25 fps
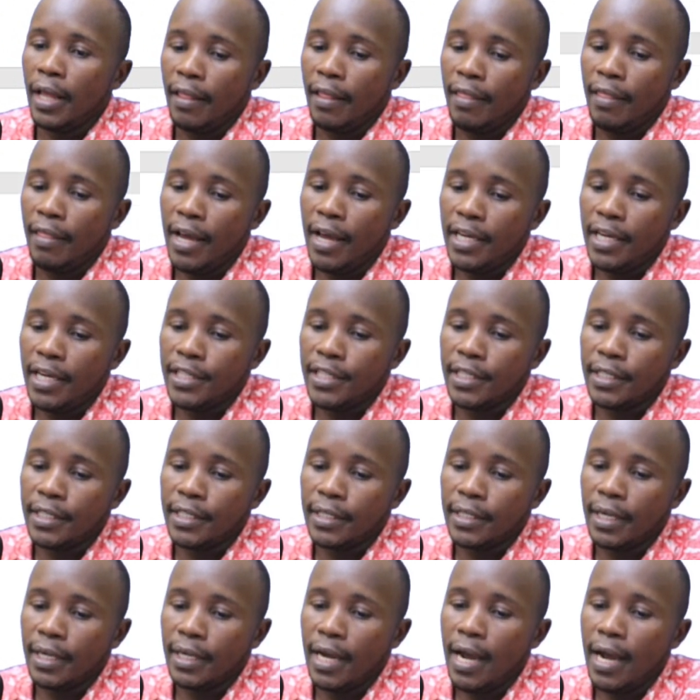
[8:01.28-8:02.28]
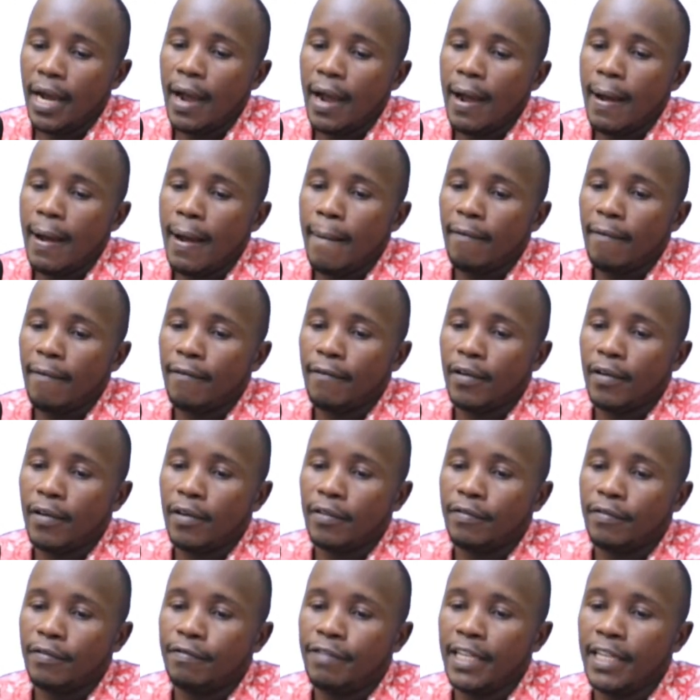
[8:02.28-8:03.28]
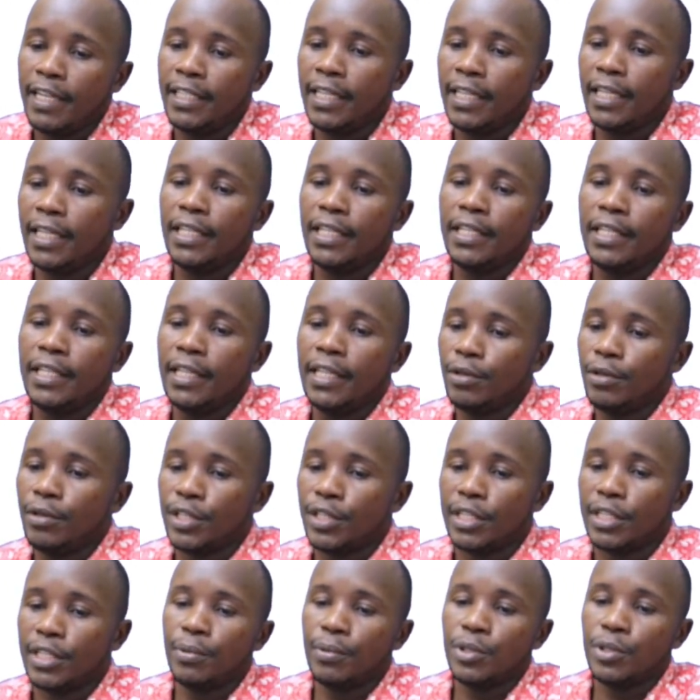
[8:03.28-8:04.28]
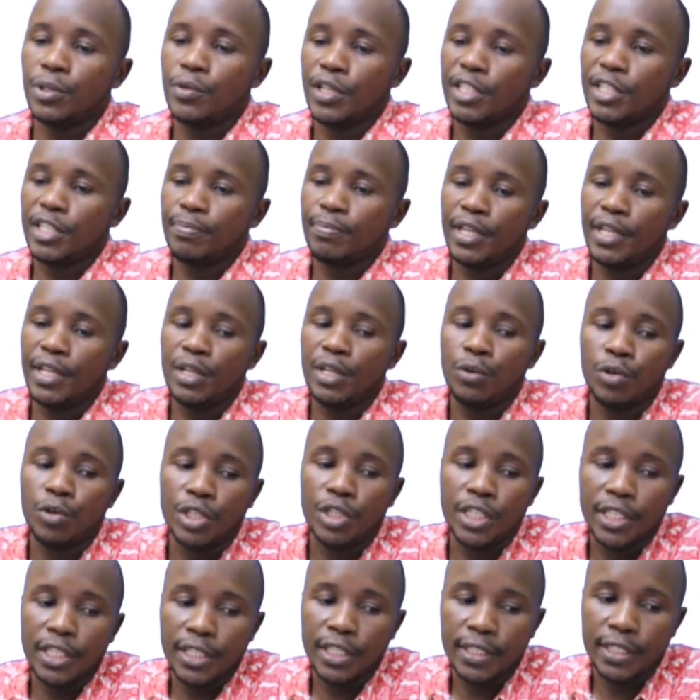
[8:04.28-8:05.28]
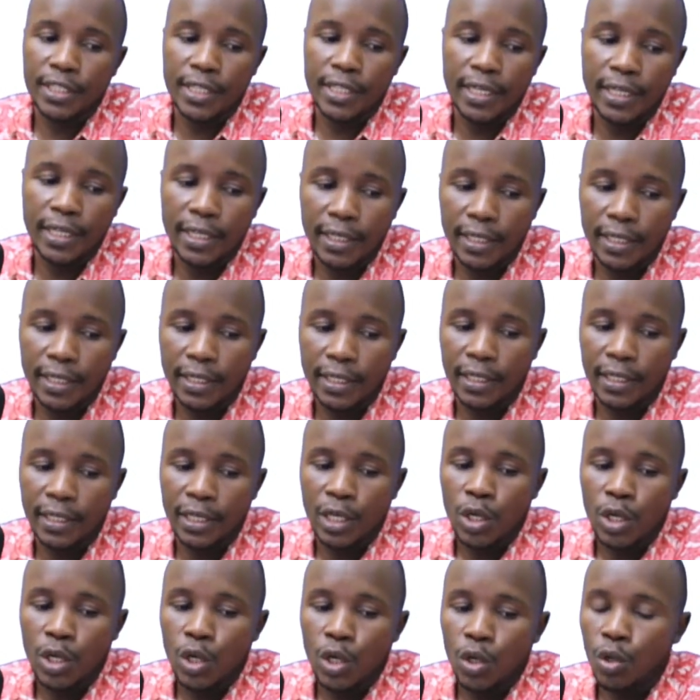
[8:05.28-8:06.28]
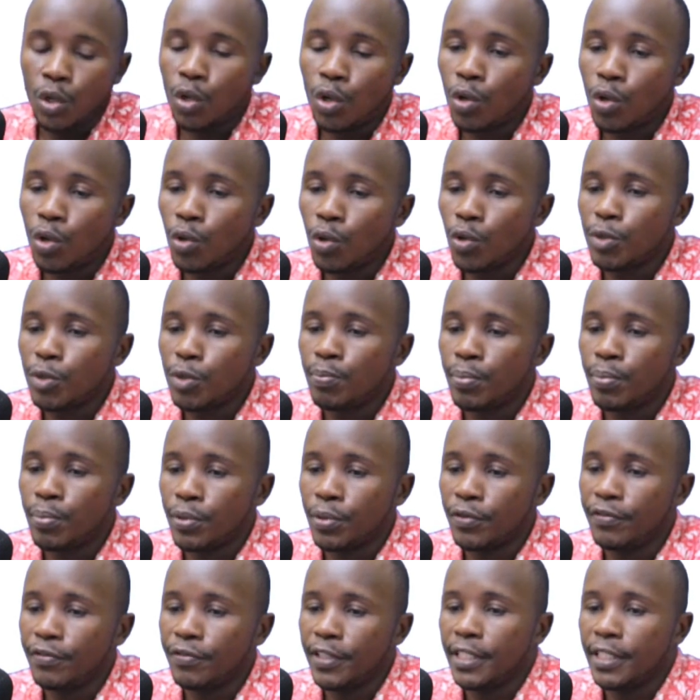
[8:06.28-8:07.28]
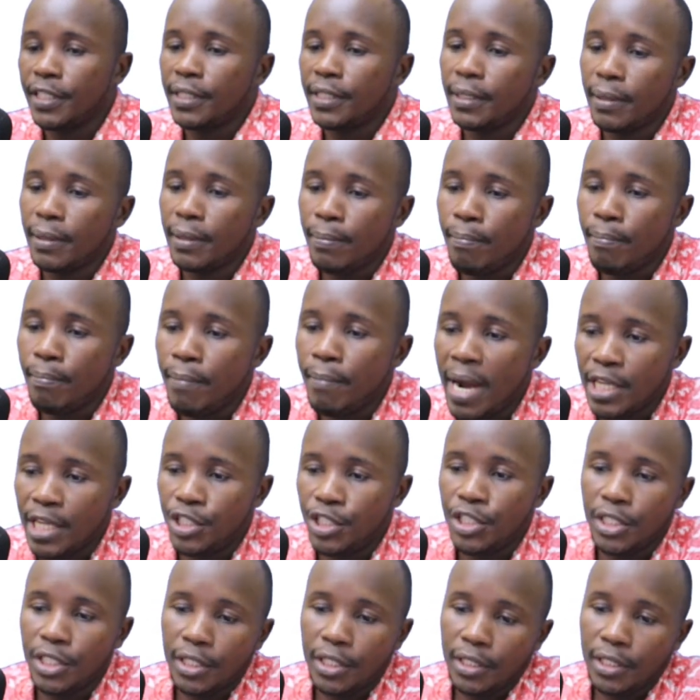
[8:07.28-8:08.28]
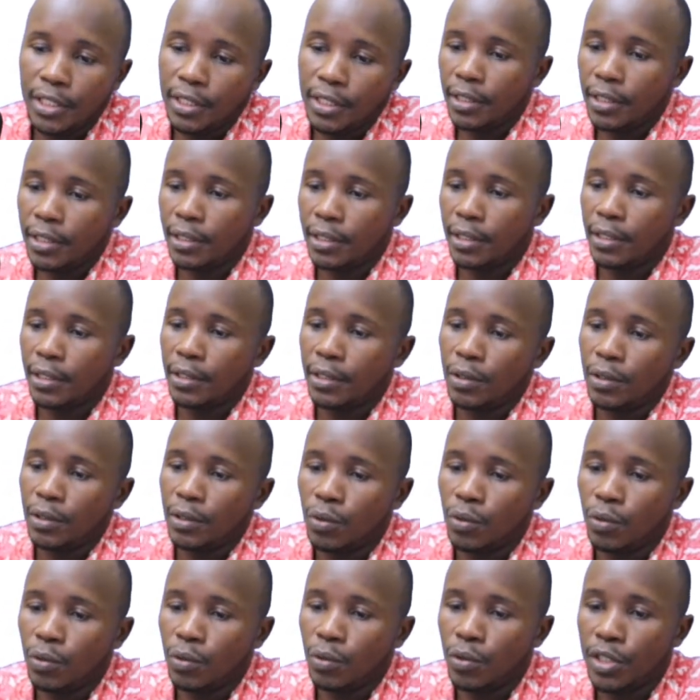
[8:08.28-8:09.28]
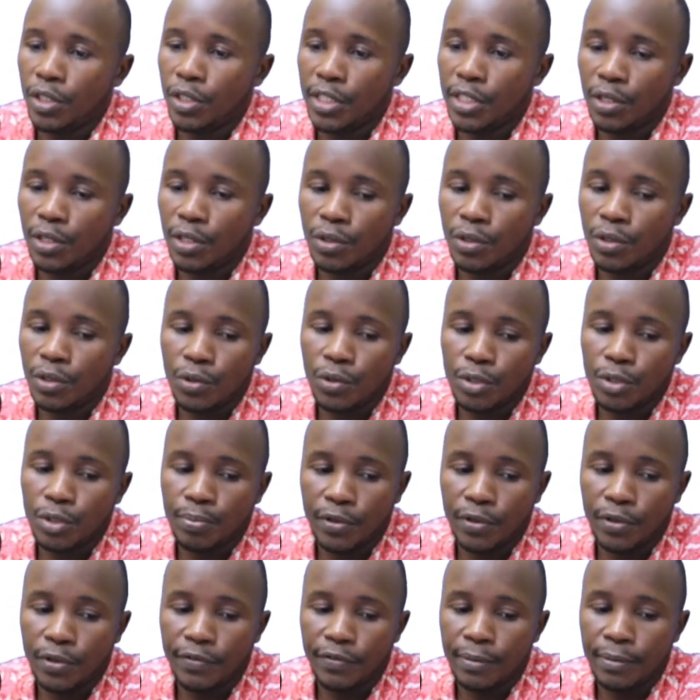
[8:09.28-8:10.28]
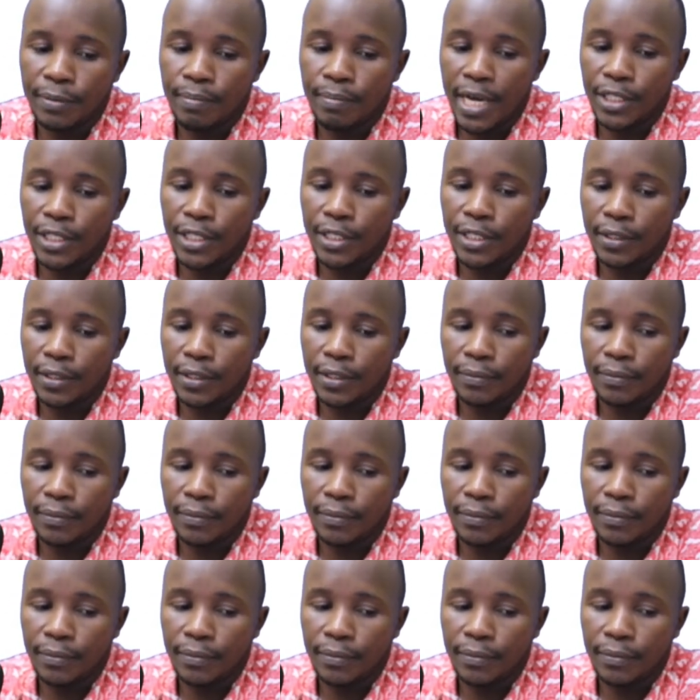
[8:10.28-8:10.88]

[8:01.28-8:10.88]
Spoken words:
That is it. Finally, here you're supposed to explain what is gross profit margin. What's a gross profit margin?